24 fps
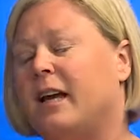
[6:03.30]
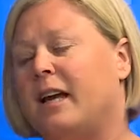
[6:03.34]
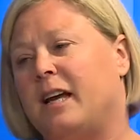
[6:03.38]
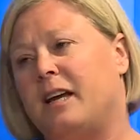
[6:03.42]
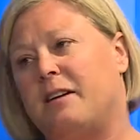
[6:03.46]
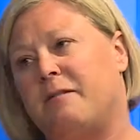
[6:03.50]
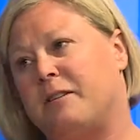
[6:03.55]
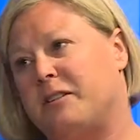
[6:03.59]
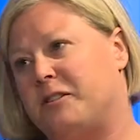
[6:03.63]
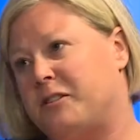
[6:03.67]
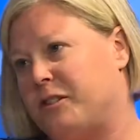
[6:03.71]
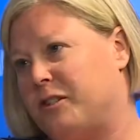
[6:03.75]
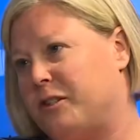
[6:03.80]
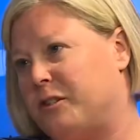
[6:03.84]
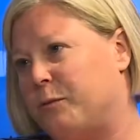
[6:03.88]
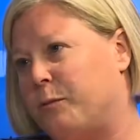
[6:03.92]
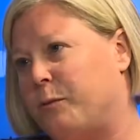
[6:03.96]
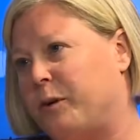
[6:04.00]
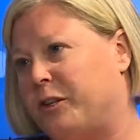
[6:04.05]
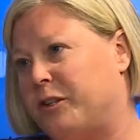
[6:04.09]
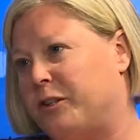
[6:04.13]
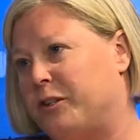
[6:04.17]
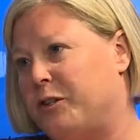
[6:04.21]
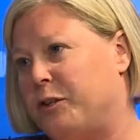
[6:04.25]
If it's just
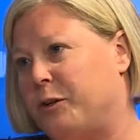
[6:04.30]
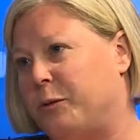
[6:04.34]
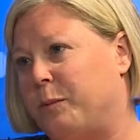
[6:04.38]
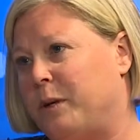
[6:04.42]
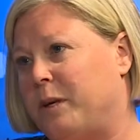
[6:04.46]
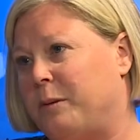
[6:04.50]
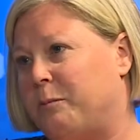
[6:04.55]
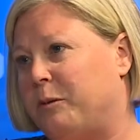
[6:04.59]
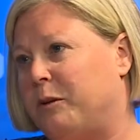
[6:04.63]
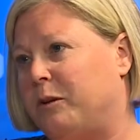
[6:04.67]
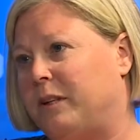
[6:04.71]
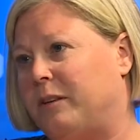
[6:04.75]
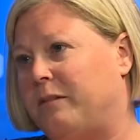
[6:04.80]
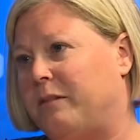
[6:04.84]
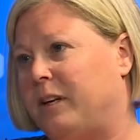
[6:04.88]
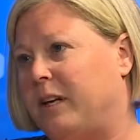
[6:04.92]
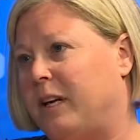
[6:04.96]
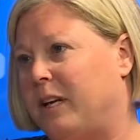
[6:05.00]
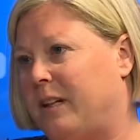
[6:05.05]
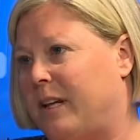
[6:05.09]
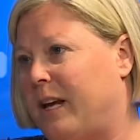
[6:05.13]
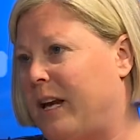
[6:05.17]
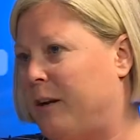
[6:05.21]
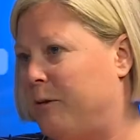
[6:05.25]
one or two people living
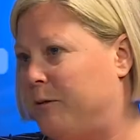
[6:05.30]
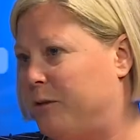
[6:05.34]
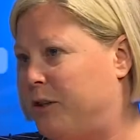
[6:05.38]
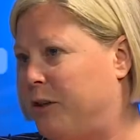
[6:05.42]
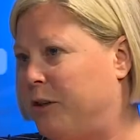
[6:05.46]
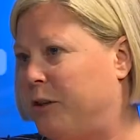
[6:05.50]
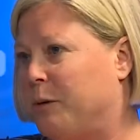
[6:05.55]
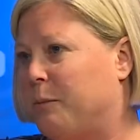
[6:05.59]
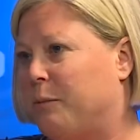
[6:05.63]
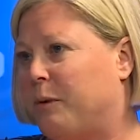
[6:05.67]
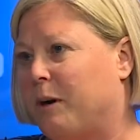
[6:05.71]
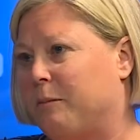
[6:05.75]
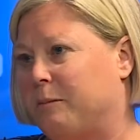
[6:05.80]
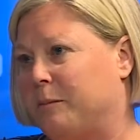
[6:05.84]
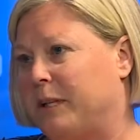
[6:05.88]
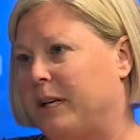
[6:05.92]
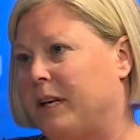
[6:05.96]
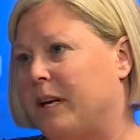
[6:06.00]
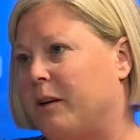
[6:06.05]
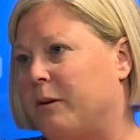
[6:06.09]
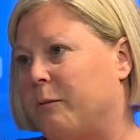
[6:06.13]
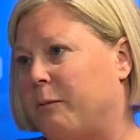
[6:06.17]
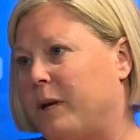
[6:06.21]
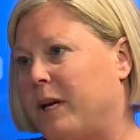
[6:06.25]
in the house, you could probably
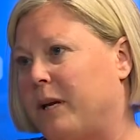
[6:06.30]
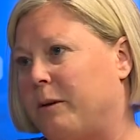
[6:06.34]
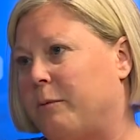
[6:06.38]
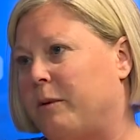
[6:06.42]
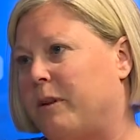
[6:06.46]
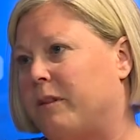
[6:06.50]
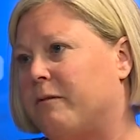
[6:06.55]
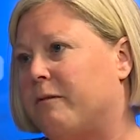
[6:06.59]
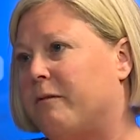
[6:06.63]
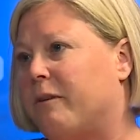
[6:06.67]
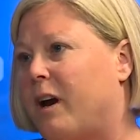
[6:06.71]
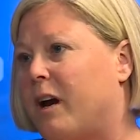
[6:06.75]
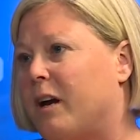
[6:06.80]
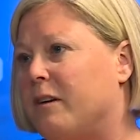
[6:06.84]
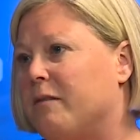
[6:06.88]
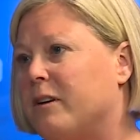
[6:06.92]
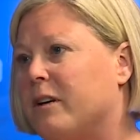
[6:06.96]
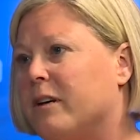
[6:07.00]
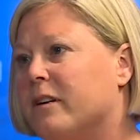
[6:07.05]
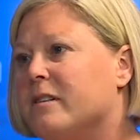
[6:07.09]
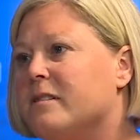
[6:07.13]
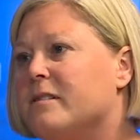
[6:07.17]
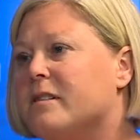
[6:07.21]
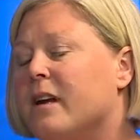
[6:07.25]
get away with five
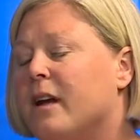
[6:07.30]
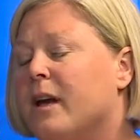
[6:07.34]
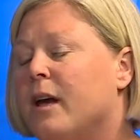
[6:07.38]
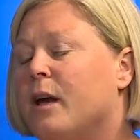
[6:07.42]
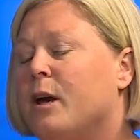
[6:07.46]
years.